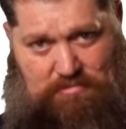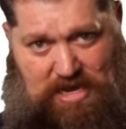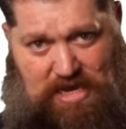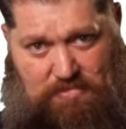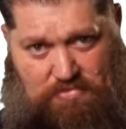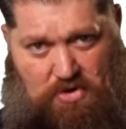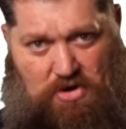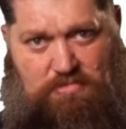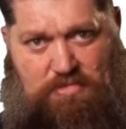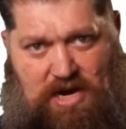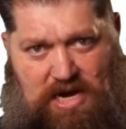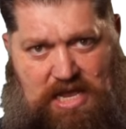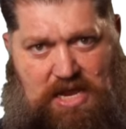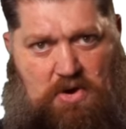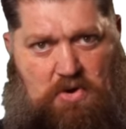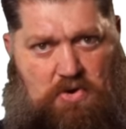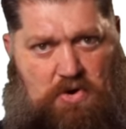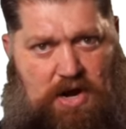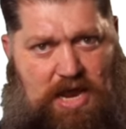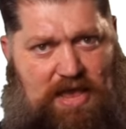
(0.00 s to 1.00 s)
make more money
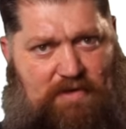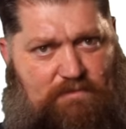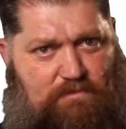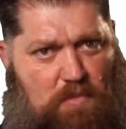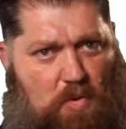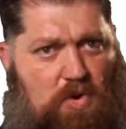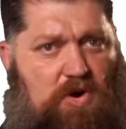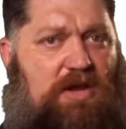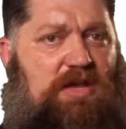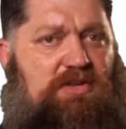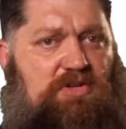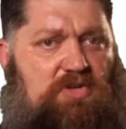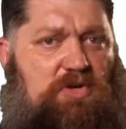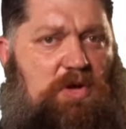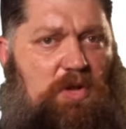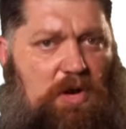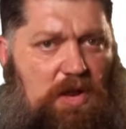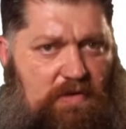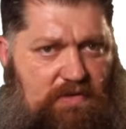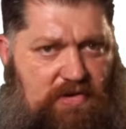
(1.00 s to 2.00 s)
or have more
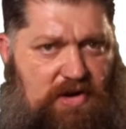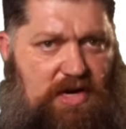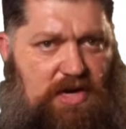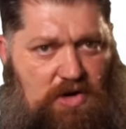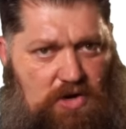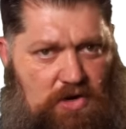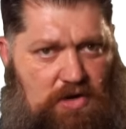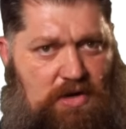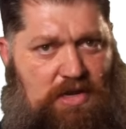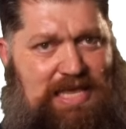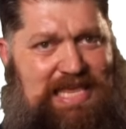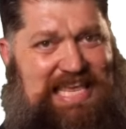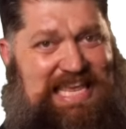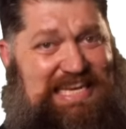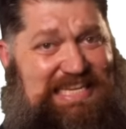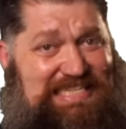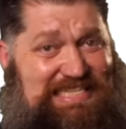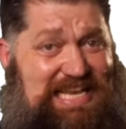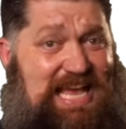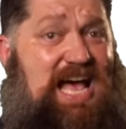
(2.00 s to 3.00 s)
control over your
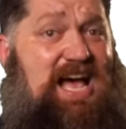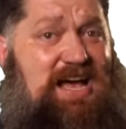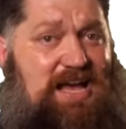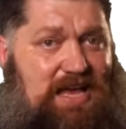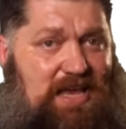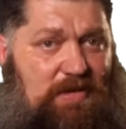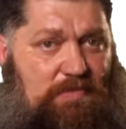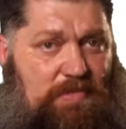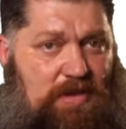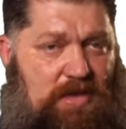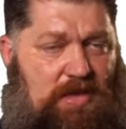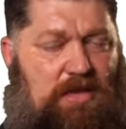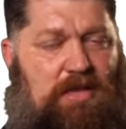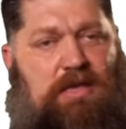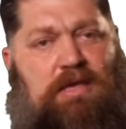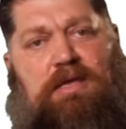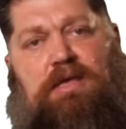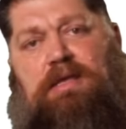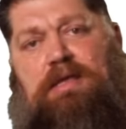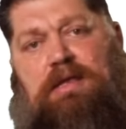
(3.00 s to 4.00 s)
time,
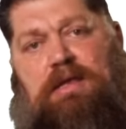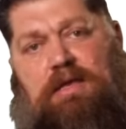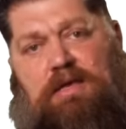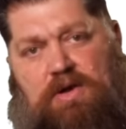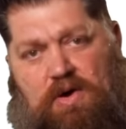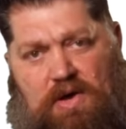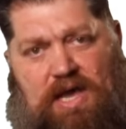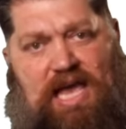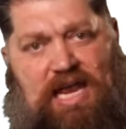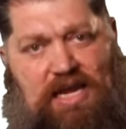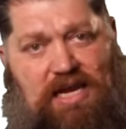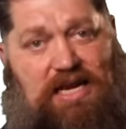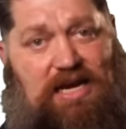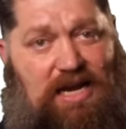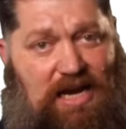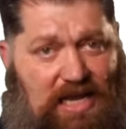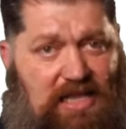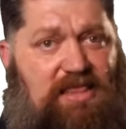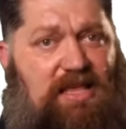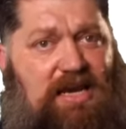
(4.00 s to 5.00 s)
go ahead and
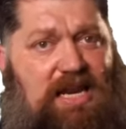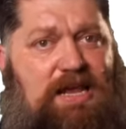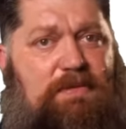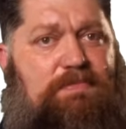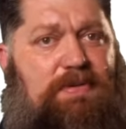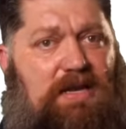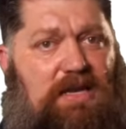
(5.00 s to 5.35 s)
click the link